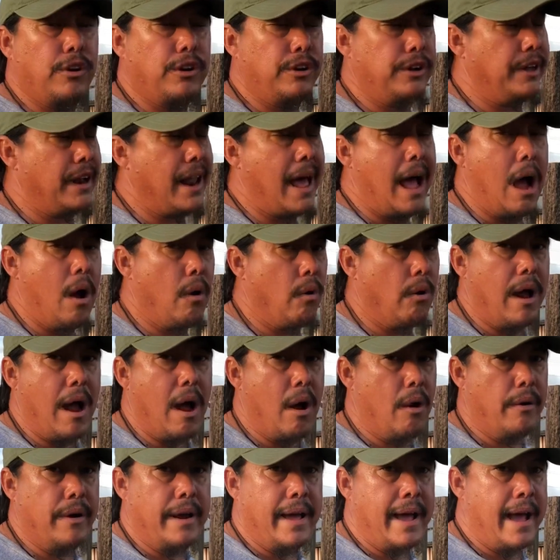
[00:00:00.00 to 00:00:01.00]
a good hour,
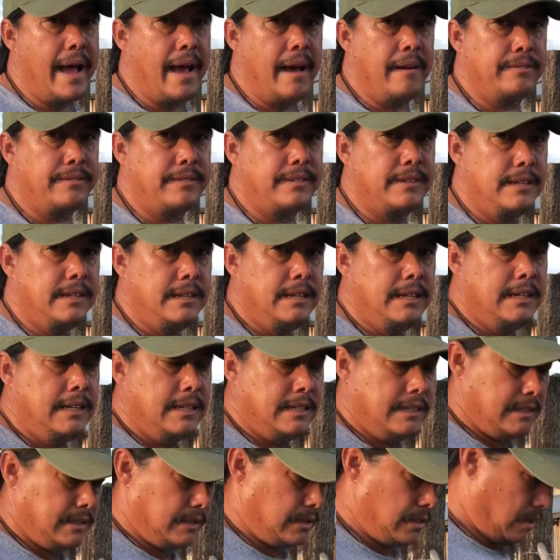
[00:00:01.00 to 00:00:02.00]
hour and a half.
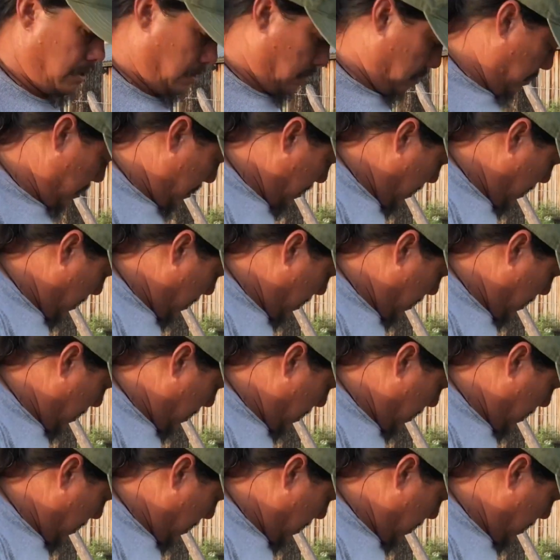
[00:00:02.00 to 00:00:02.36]
So